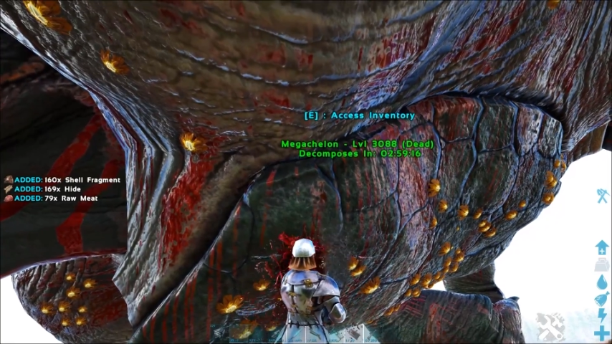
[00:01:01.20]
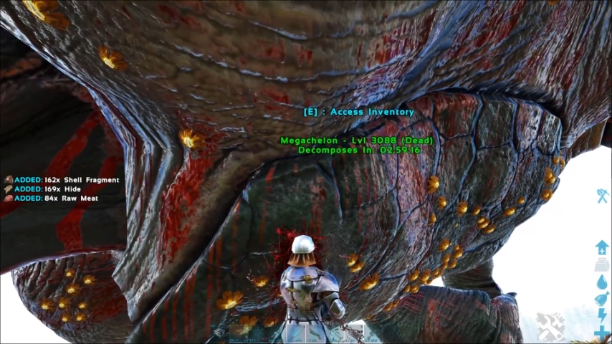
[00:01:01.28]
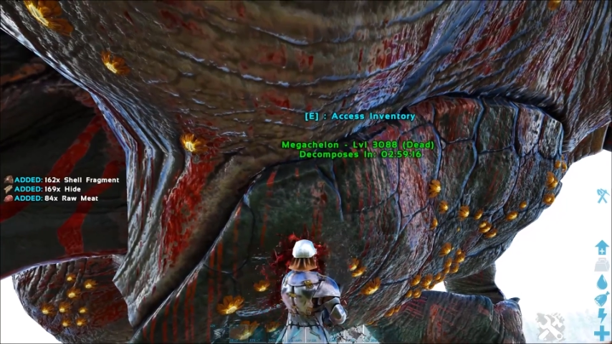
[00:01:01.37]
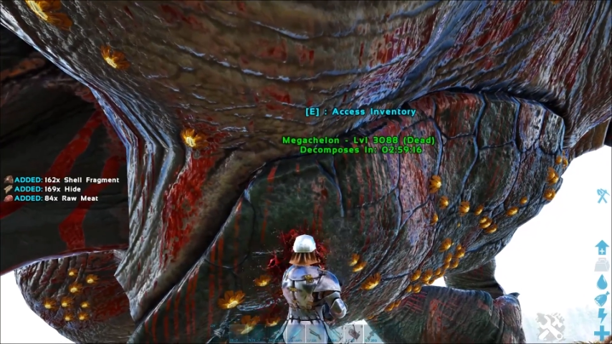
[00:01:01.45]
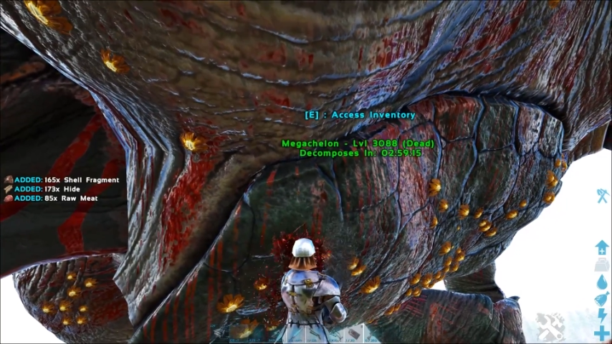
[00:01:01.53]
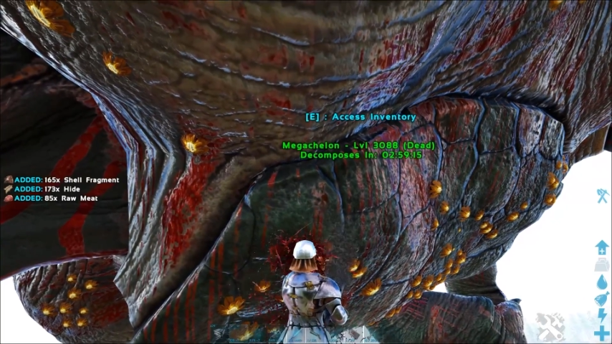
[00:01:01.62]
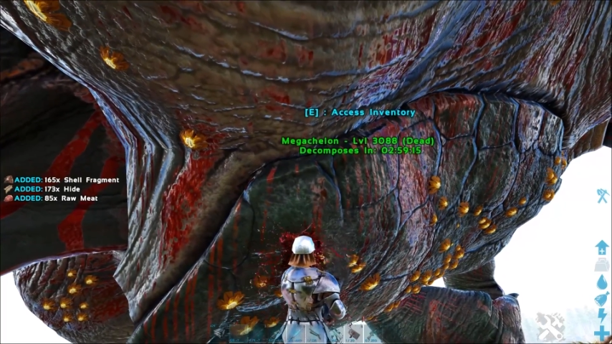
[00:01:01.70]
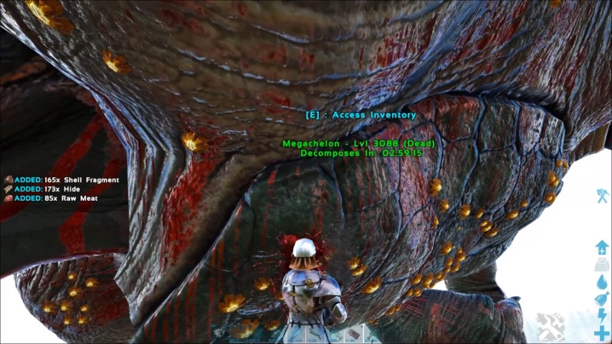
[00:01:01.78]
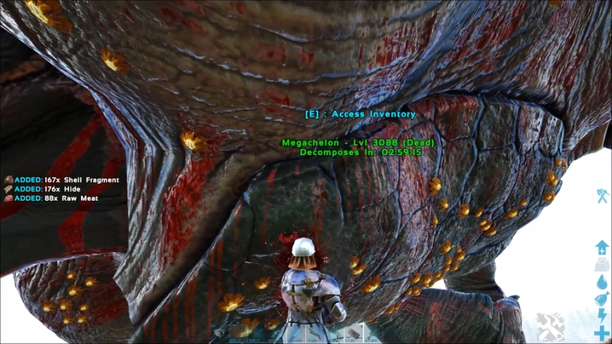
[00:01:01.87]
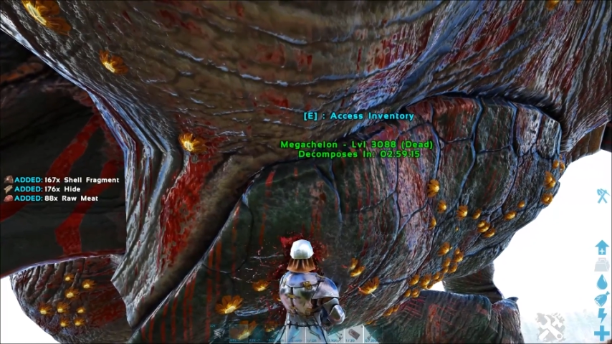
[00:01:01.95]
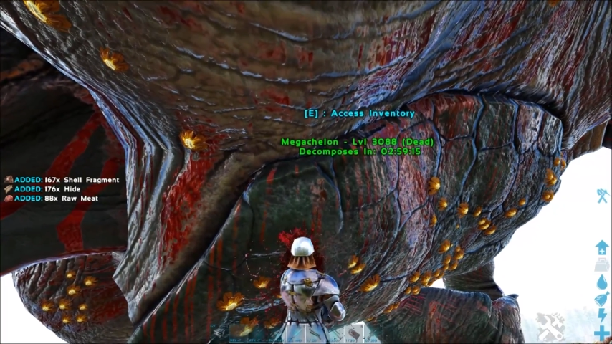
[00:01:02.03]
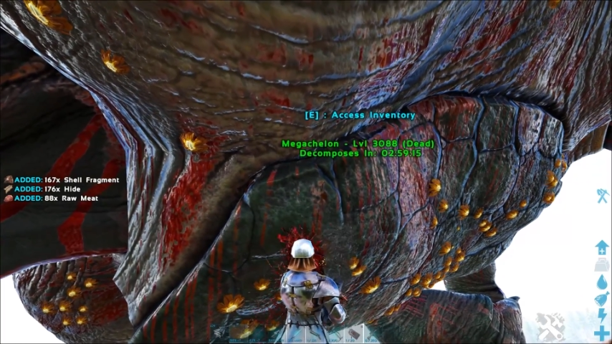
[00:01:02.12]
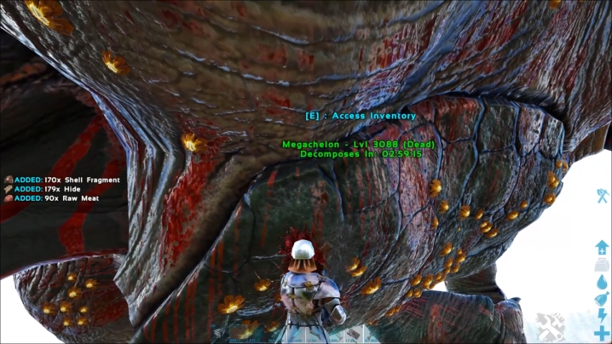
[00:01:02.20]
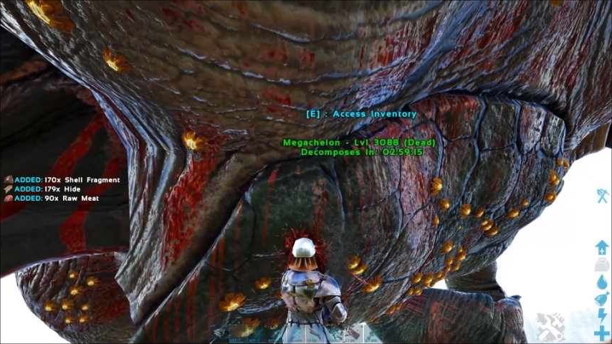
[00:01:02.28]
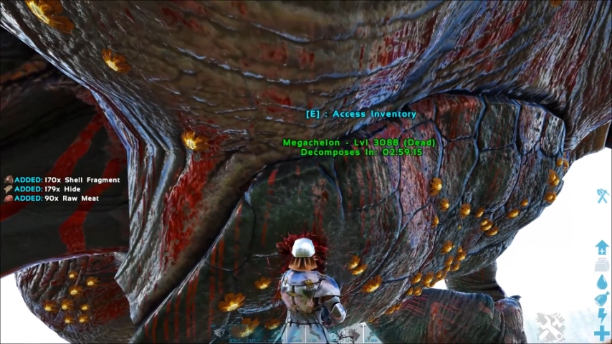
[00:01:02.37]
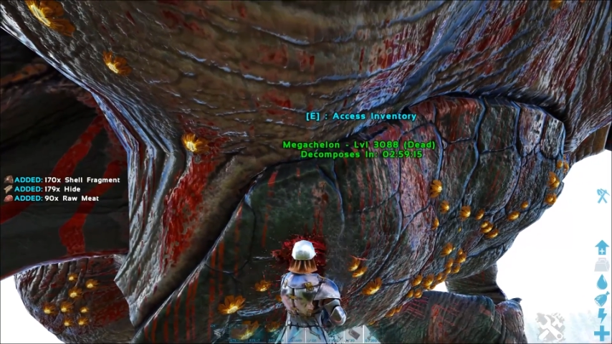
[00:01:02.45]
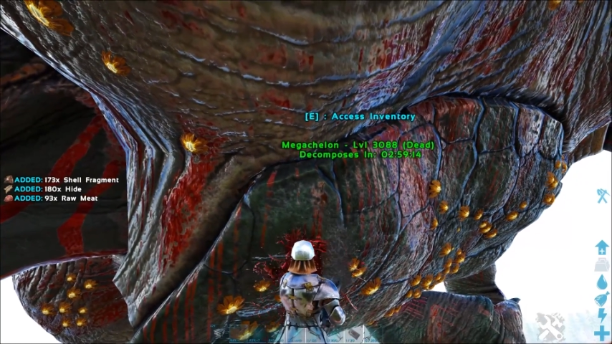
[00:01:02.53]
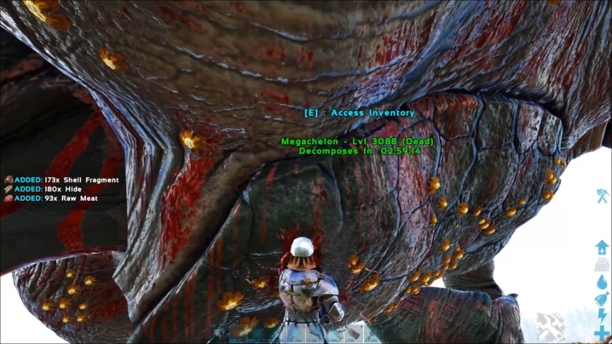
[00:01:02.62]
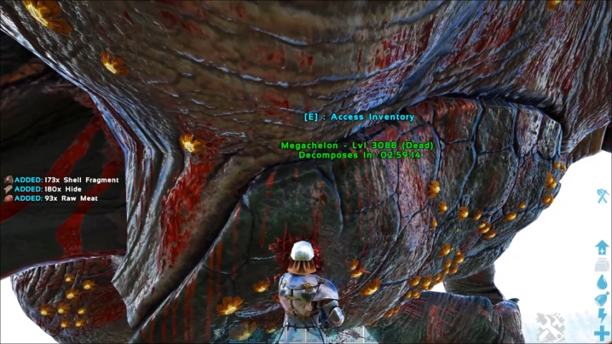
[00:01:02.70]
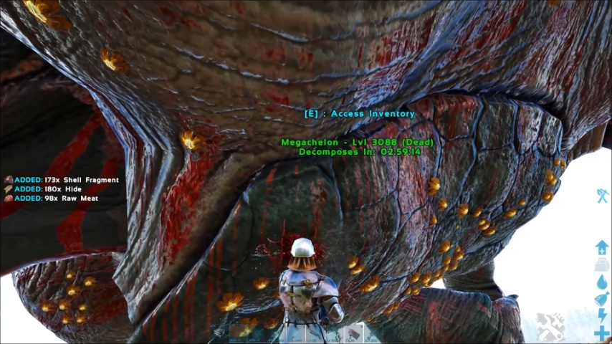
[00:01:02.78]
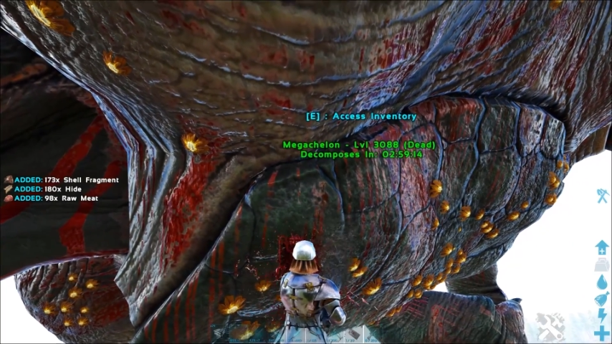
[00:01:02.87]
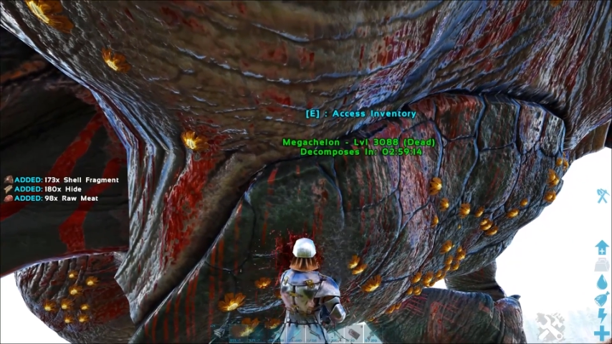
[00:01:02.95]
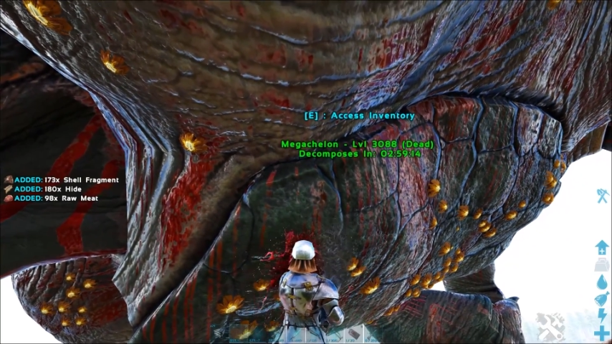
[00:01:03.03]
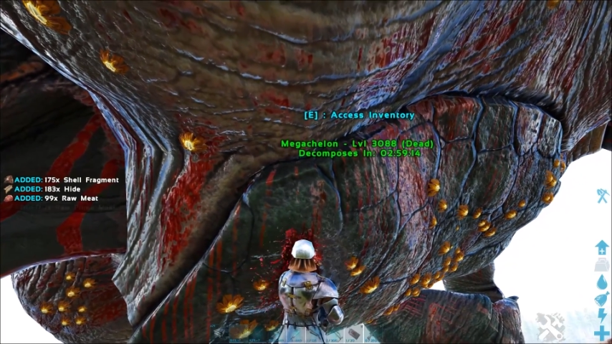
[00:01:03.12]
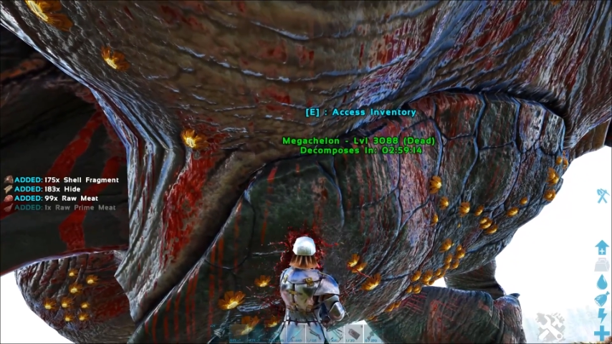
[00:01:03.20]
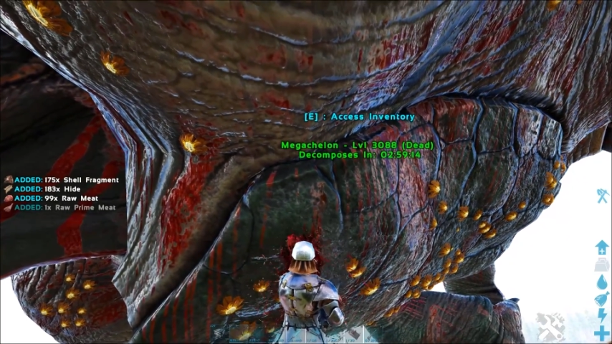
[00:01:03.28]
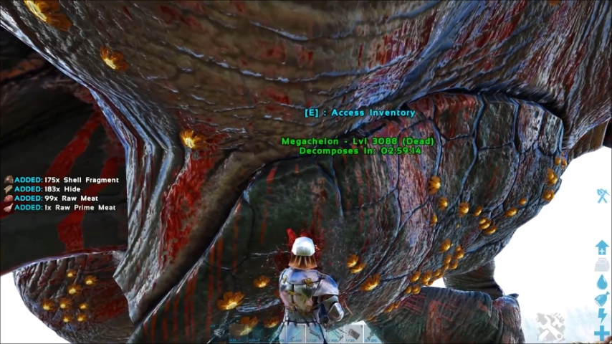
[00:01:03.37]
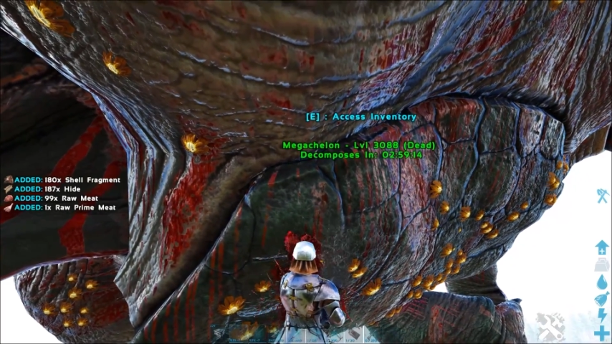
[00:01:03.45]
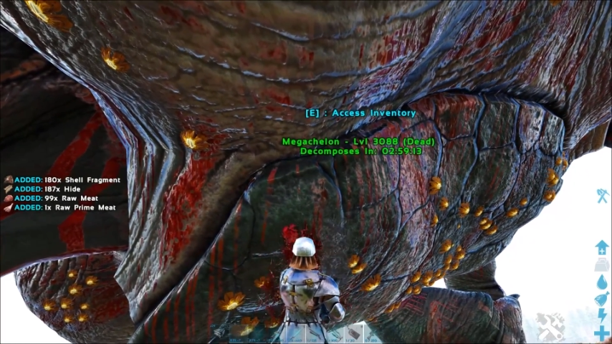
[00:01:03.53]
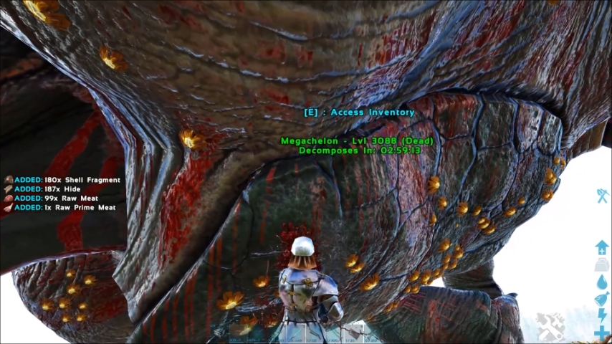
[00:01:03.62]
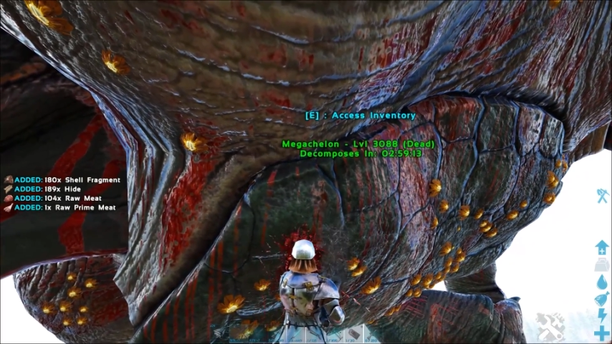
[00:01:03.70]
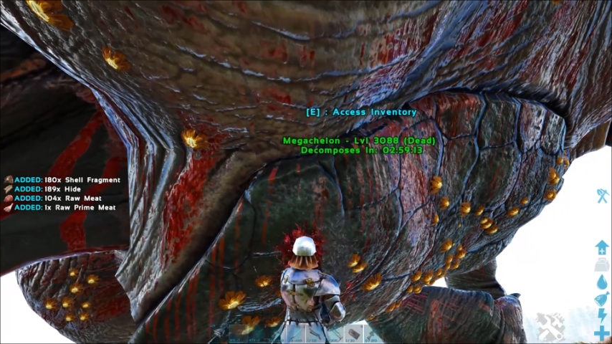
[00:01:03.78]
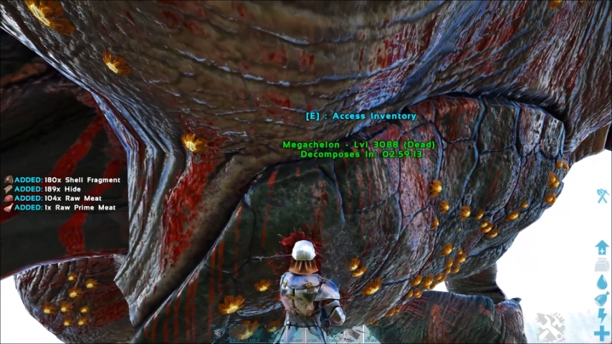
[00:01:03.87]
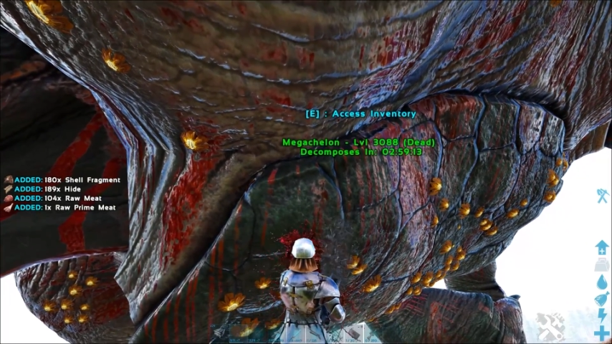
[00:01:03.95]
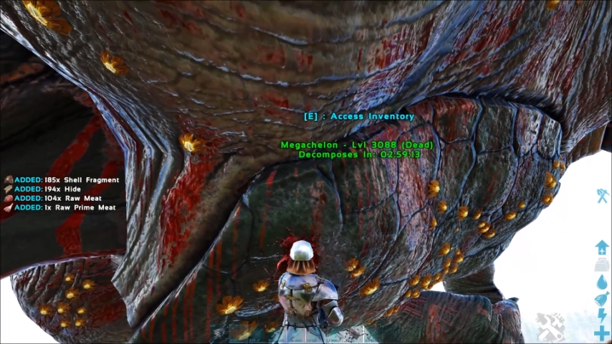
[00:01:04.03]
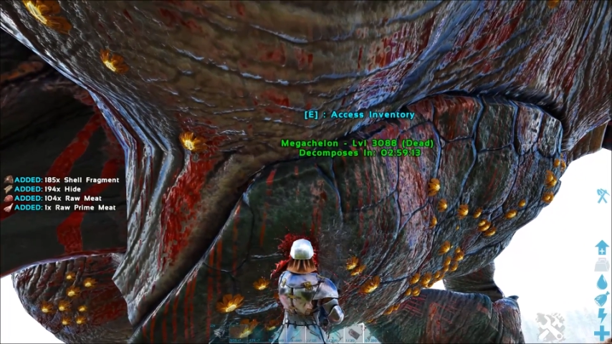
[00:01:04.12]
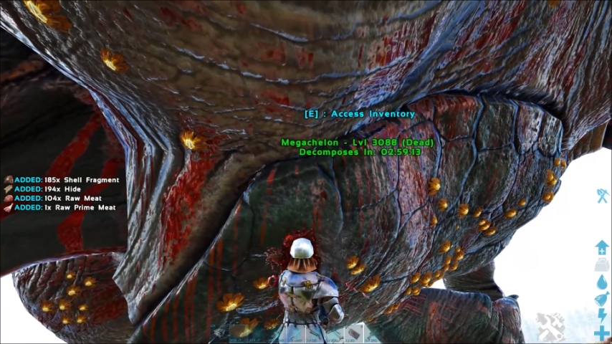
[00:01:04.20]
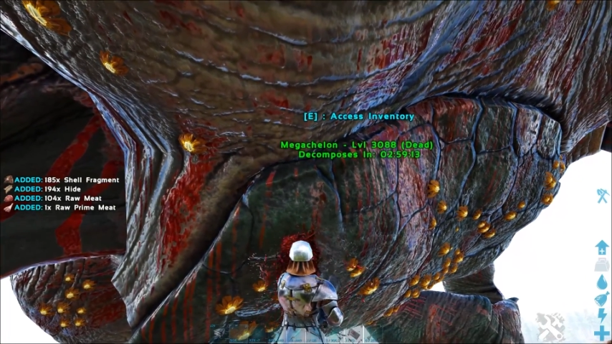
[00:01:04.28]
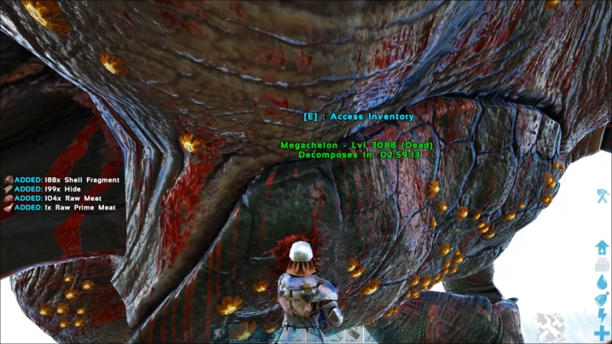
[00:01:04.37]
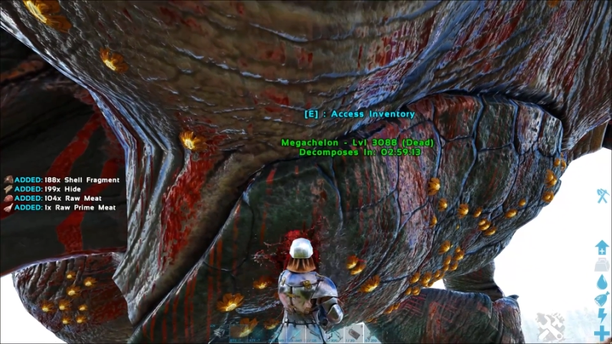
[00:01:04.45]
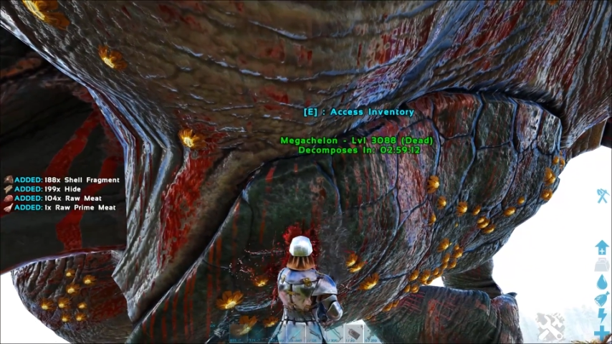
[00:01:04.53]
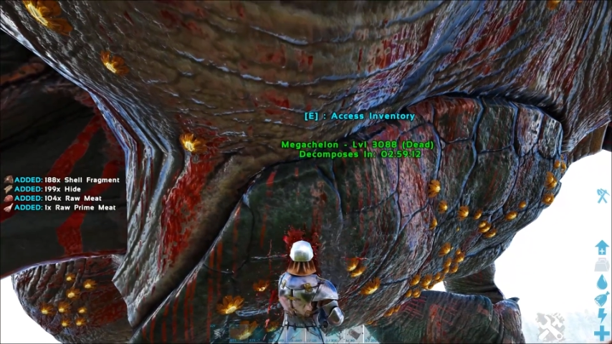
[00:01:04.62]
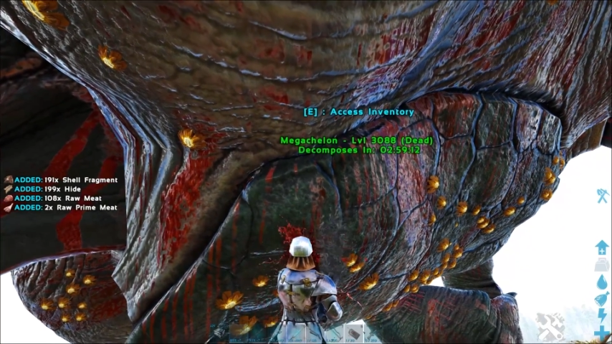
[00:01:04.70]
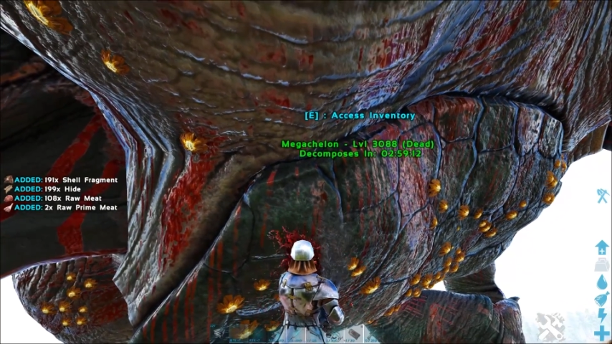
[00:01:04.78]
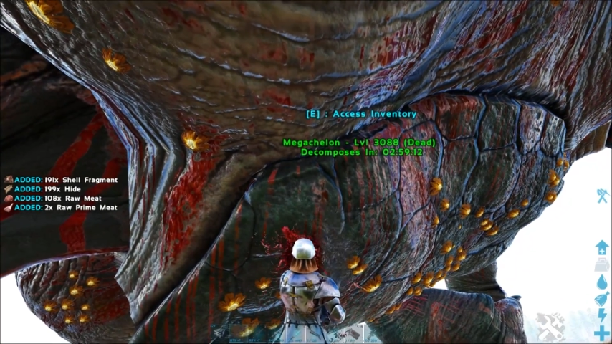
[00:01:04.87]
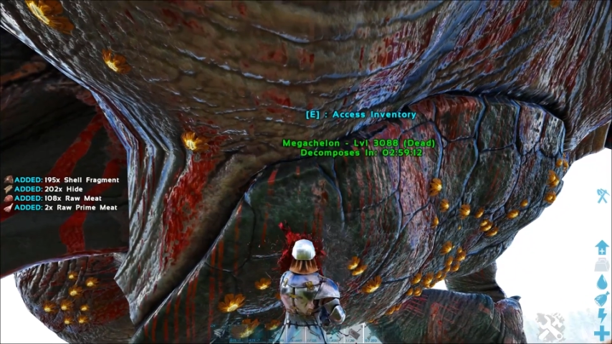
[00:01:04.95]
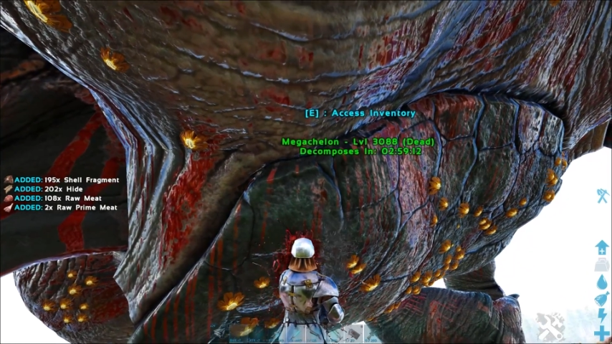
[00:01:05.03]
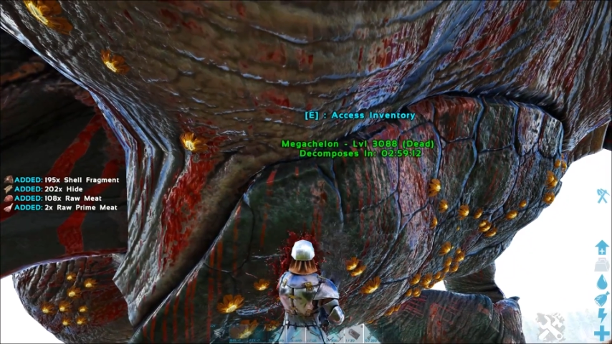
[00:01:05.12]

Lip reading: [unreadable: no face in view]